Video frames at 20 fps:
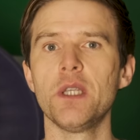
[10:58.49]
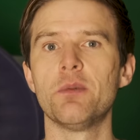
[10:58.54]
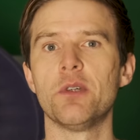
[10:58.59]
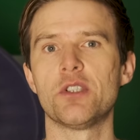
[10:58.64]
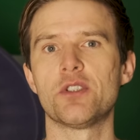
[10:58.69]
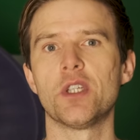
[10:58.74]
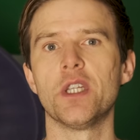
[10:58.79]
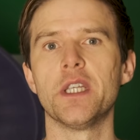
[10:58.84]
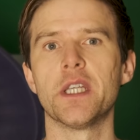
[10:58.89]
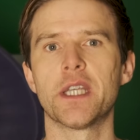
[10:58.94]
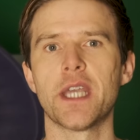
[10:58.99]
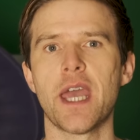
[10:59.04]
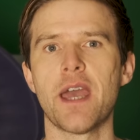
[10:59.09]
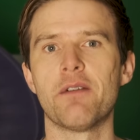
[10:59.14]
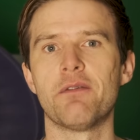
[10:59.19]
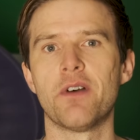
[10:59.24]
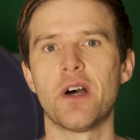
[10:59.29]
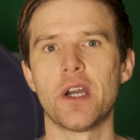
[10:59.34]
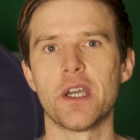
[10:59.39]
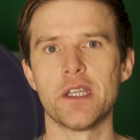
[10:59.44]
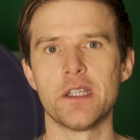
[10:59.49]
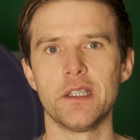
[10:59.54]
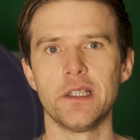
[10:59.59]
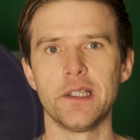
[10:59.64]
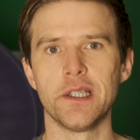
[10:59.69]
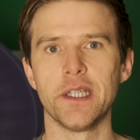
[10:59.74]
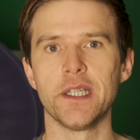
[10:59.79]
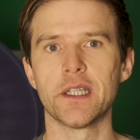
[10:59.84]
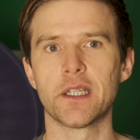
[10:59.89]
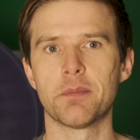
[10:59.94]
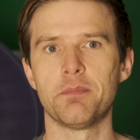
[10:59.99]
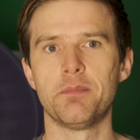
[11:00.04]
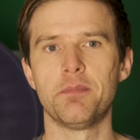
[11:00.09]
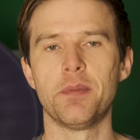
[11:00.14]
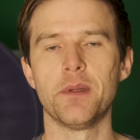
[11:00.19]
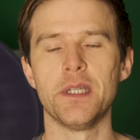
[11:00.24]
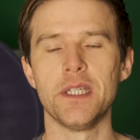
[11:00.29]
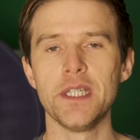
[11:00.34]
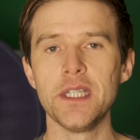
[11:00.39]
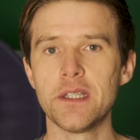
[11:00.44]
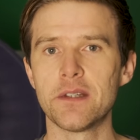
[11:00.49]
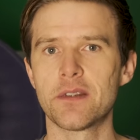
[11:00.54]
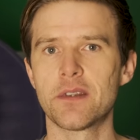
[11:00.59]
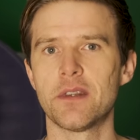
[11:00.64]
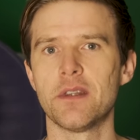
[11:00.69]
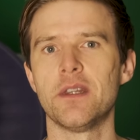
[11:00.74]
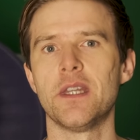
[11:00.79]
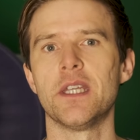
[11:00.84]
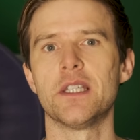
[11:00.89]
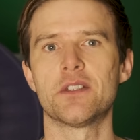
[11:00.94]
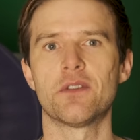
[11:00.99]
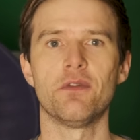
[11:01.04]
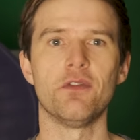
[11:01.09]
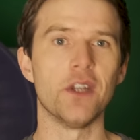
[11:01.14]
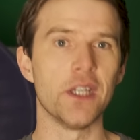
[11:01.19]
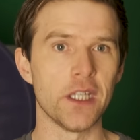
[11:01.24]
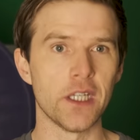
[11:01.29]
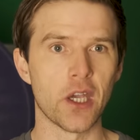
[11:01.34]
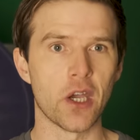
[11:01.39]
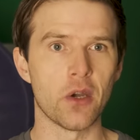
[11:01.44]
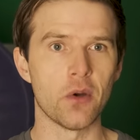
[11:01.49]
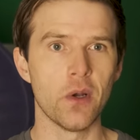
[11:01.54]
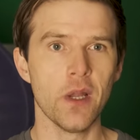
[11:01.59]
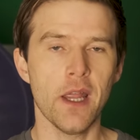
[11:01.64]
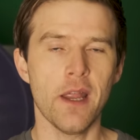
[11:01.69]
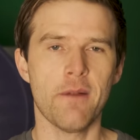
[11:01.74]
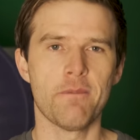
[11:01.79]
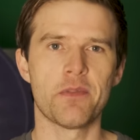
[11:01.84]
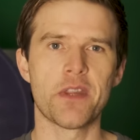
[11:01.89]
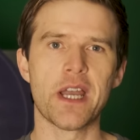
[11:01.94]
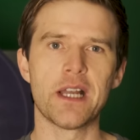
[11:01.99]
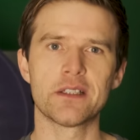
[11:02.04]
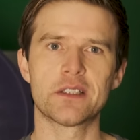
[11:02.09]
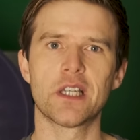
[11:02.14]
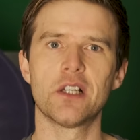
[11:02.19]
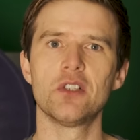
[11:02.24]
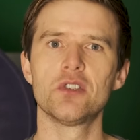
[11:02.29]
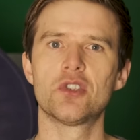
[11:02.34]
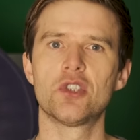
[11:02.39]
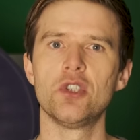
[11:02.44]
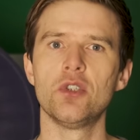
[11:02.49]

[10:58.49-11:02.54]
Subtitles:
which you can get via the link beneath this video. That tells